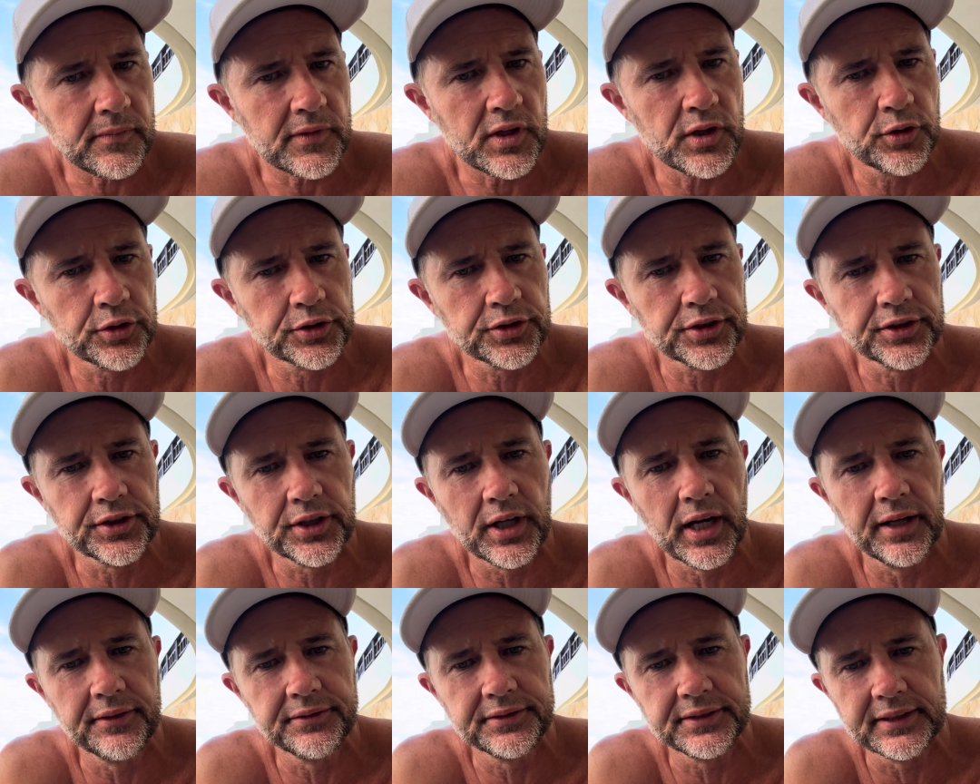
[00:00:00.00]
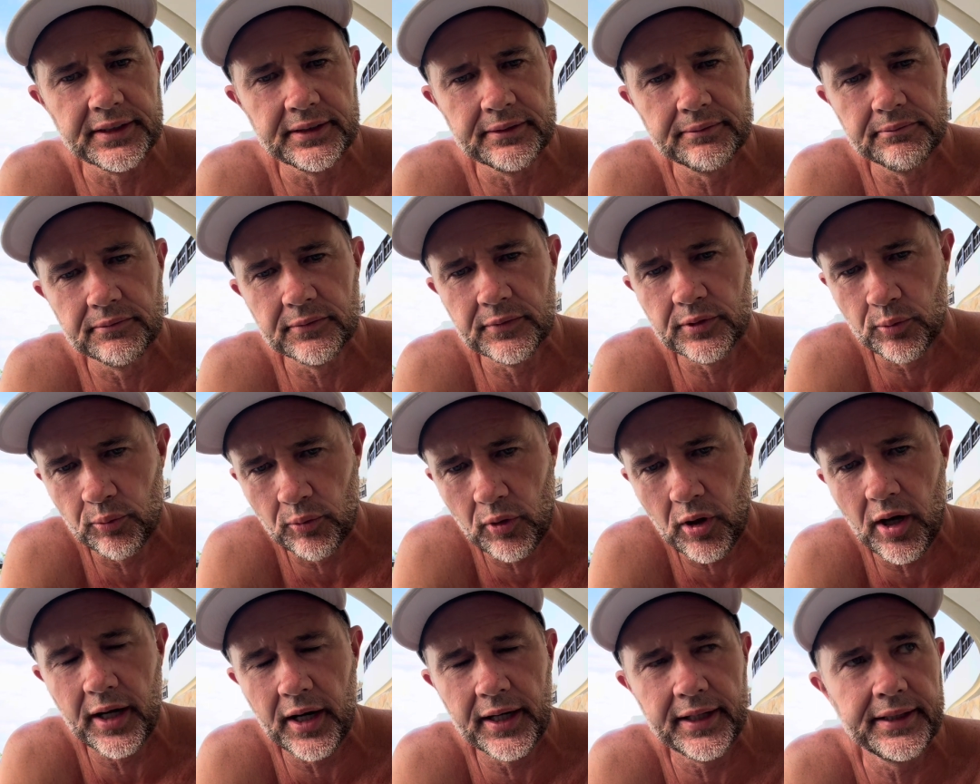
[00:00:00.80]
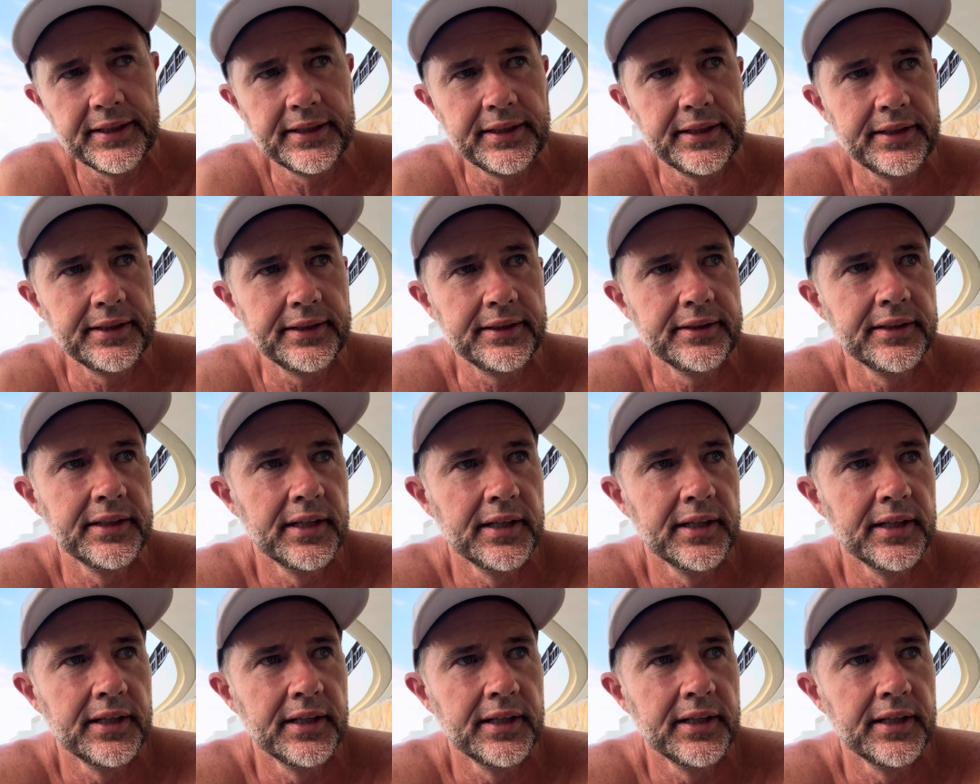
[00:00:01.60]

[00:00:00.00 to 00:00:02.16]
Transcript: Also dived in Hawaii,